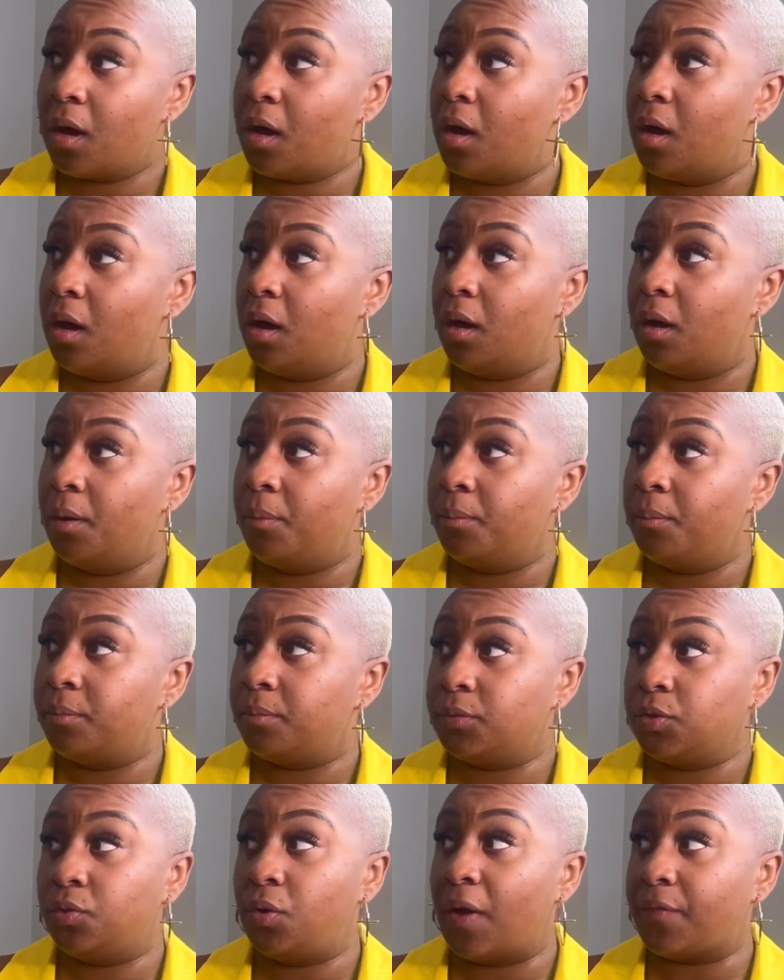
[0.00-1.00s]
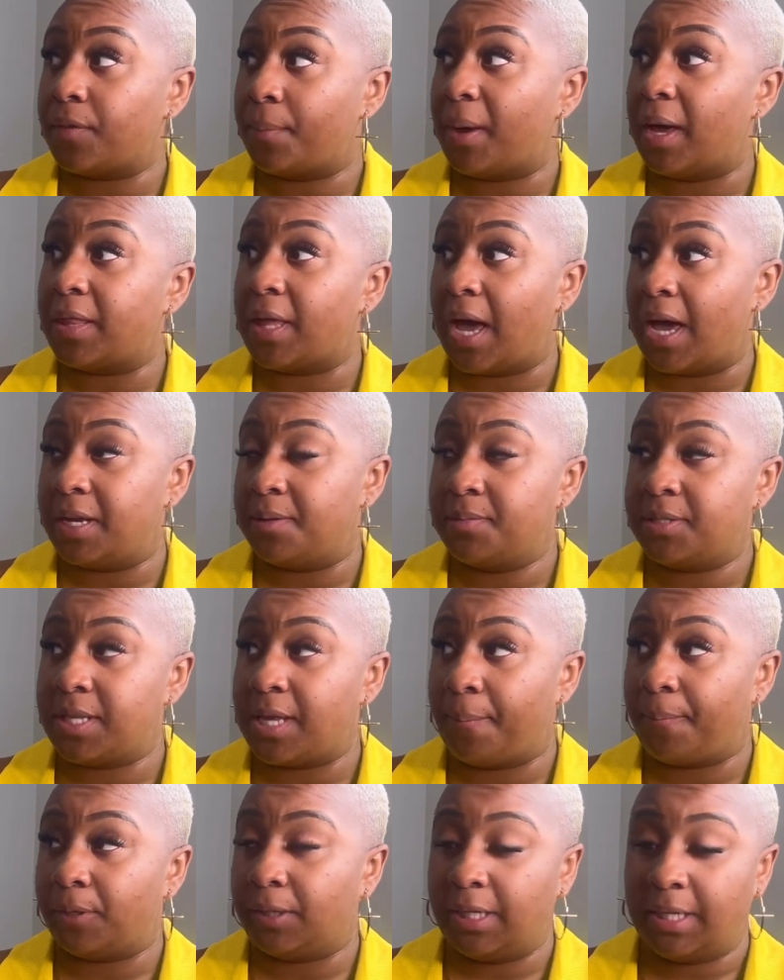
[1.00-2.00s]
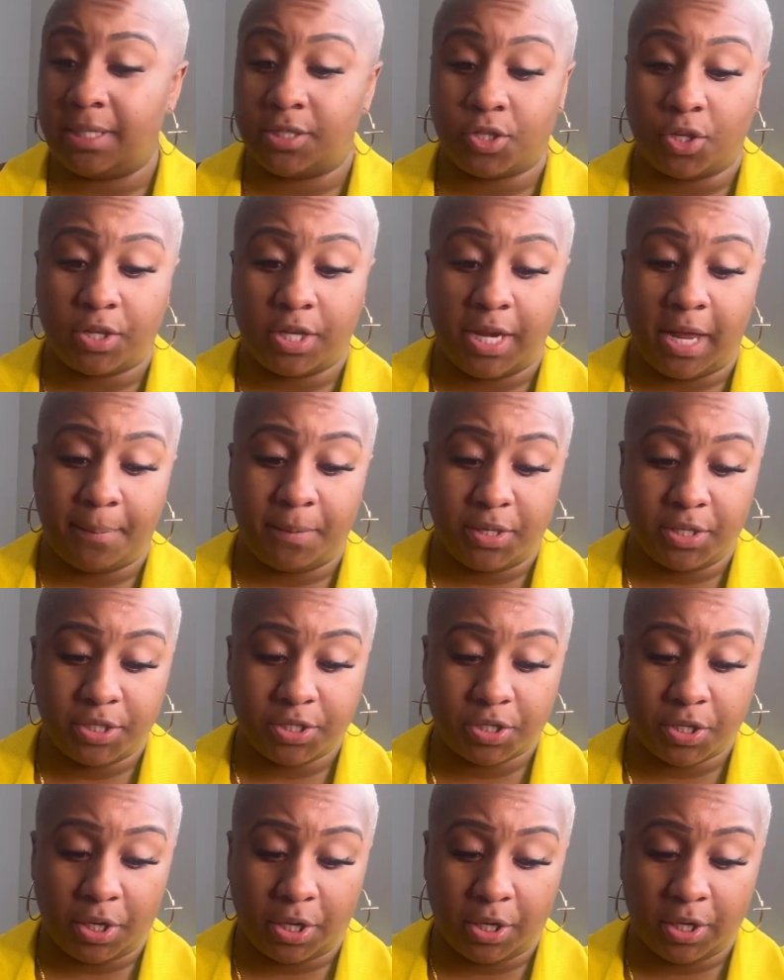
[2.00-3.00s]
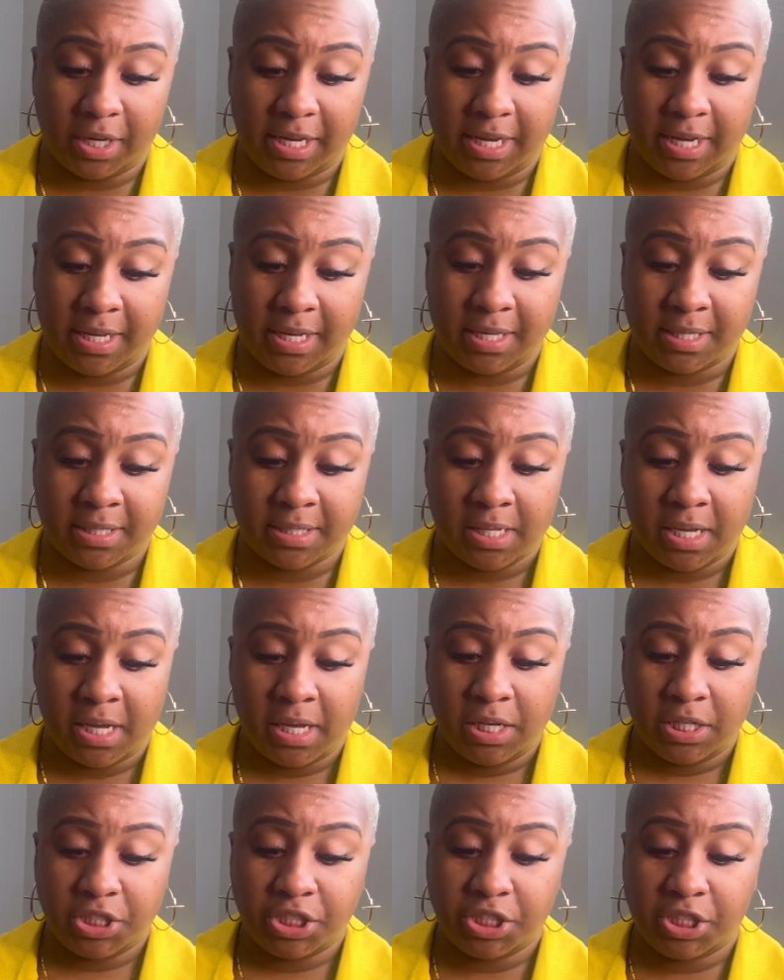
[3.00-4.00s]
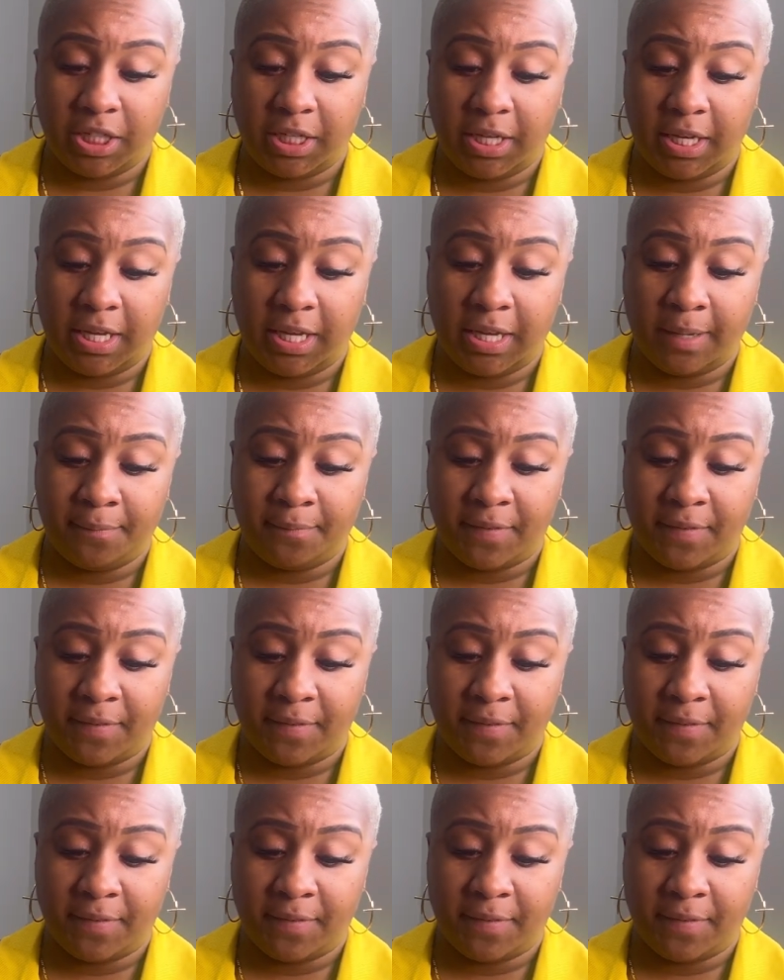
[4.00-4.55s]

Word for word: You have to buy the item separately. So the name of the skirt is Shein